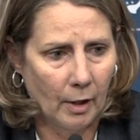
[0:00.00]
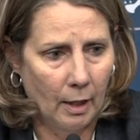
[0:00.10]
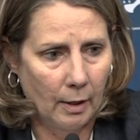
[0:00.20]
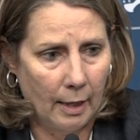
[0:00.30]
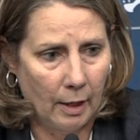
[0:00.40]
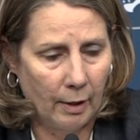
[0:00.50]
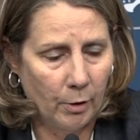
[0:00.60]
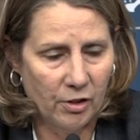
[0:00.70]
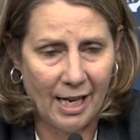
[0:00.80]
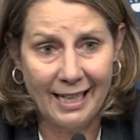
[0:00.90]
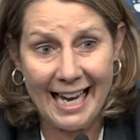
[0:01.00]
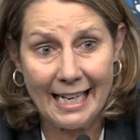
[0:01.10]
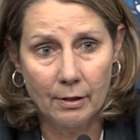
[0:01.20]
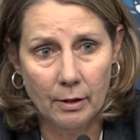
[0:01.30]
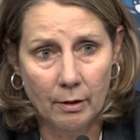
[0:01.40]
and I think we just had
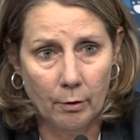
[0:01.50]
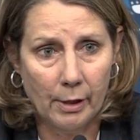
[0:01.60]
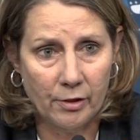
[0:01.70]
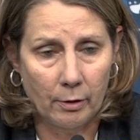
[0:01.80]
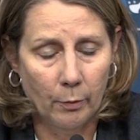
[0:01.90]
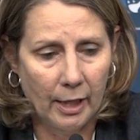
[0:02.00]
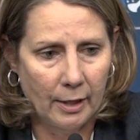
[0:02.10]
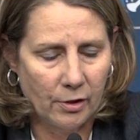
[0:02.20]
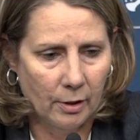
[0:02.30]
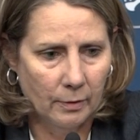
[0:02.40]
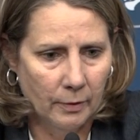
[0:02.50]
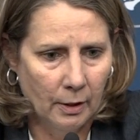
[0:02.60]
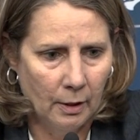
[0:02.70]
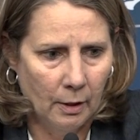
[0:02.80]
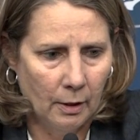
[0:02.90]
eight, you know, the rest of the way. So,
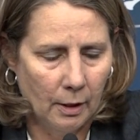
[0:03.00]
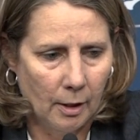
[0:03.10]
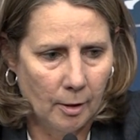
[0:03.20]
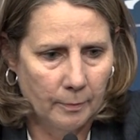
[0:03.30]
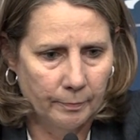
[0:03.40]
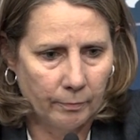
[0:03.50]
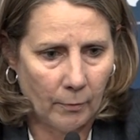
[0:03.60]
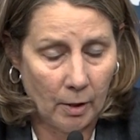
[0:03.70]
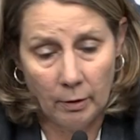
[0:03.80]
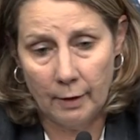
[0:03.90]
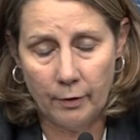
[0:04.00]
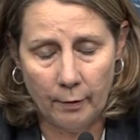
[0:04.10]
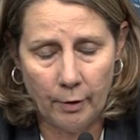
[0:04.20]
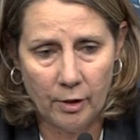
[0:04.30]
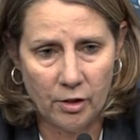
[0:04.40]
you know, give
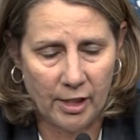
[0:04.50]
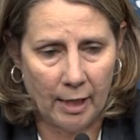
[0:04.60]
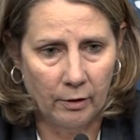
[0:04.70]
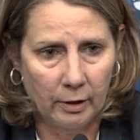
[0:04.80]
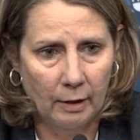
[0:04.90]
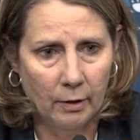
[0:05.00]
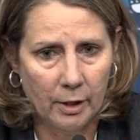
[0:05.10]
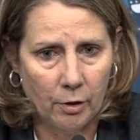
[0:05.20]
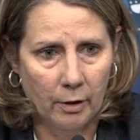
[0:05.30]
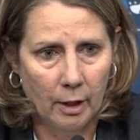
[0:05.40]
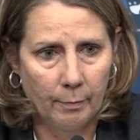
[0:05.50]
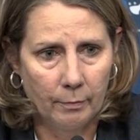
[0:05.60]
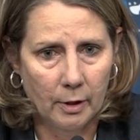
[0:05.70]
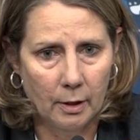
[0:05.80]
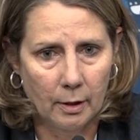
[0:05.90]
credit to Seattle that they really turned up
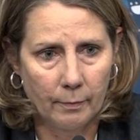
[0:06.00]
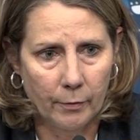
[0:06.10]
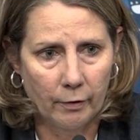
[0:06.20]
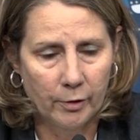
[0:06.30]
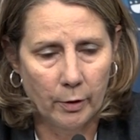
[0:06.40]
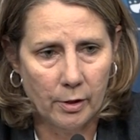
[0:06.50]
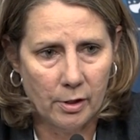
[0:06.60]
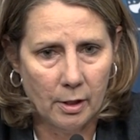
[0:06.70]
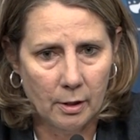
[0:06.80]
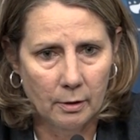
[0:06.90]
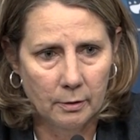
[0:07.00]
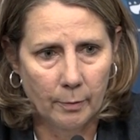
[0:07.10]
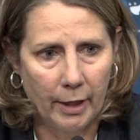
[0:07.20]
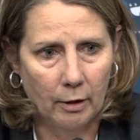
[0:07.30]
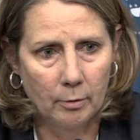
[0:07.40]
their focus to
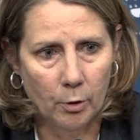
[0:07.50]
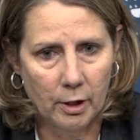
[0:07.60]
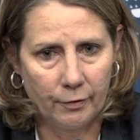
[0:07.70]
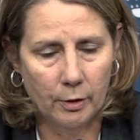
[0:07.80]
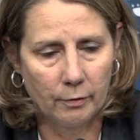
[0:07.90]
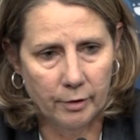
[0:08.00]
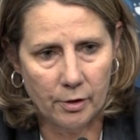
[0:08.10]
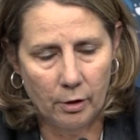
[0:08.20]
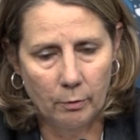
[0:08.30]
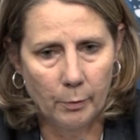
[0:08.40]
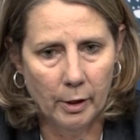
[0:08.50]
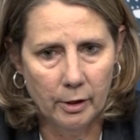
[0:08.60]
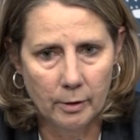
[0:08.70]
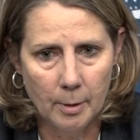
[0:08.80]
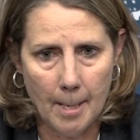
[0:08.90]
make it a little more difficult for us to do what we
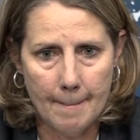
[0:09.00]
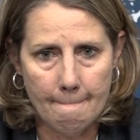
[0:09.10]
wanted to do.